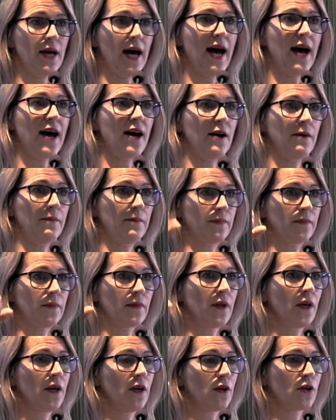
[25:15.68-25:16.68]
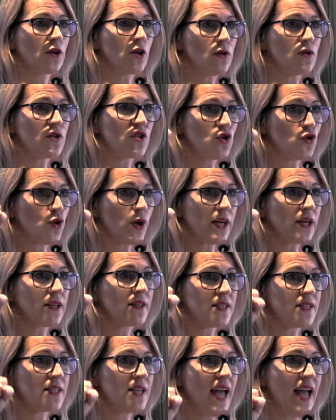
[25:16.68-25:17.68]

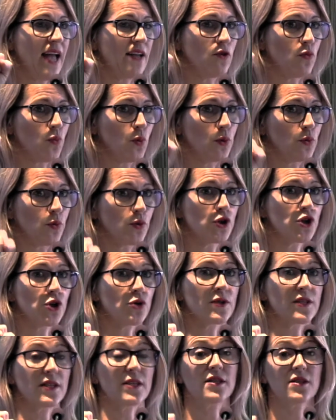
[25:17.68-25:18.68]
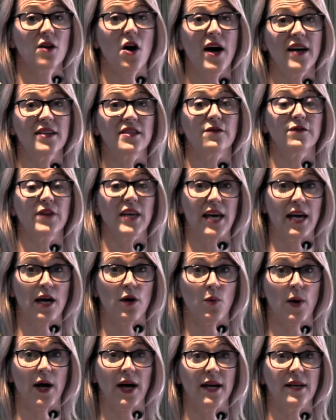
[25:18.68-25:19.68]
constricts, and it will reduce the size of the
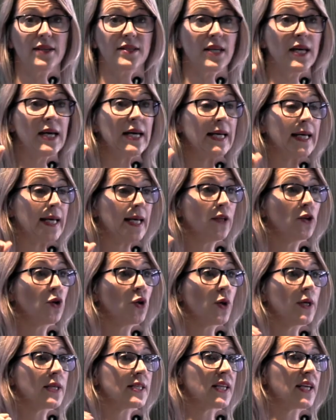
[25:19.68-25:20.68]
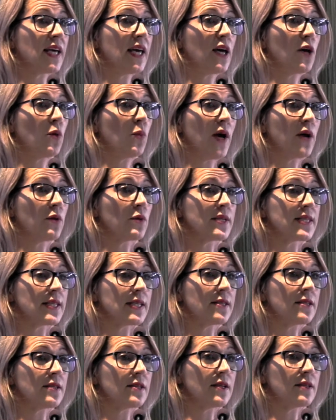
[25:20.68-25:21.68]
airways, increasing airway
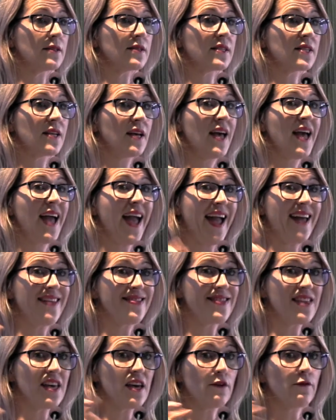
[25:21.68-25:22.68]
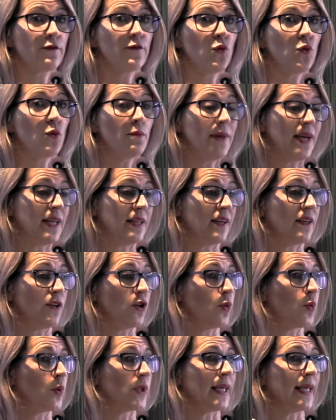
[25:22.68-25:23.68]
resistance, and therefore meaning
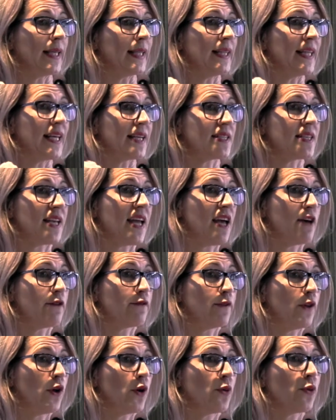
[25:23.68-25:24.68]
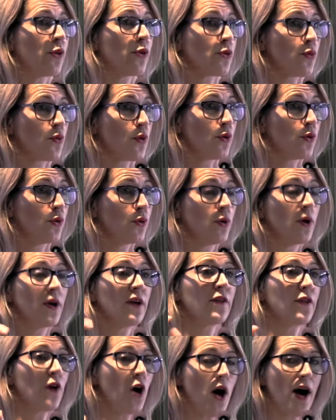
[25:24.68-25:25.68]
you would get less airflow through
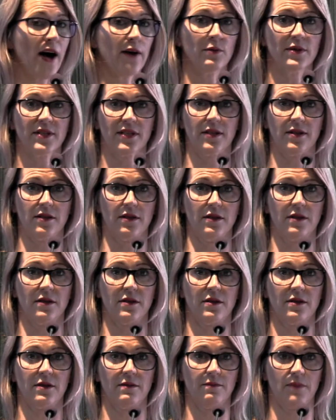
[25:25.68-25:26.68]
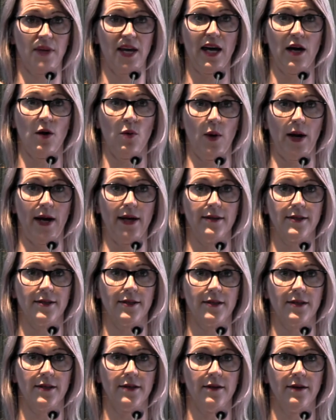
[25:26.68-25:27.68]
the high resistance
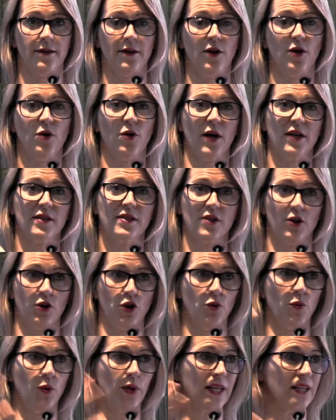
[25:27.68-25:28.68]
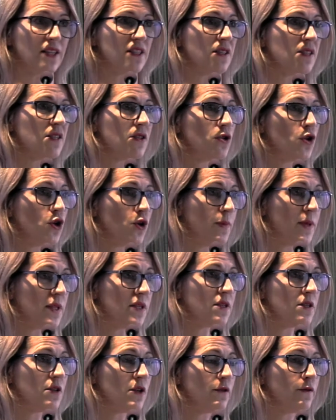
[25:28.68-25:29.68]
airways. Right, so you will get a
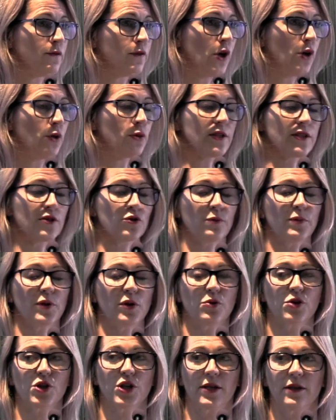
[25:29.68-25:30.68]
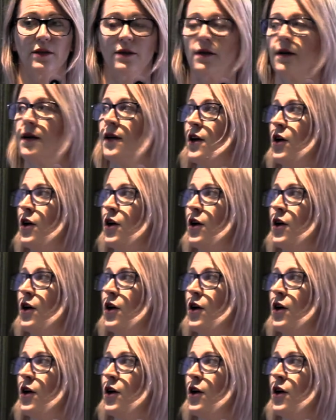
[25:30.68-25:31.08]
disturbance to the flow distribution.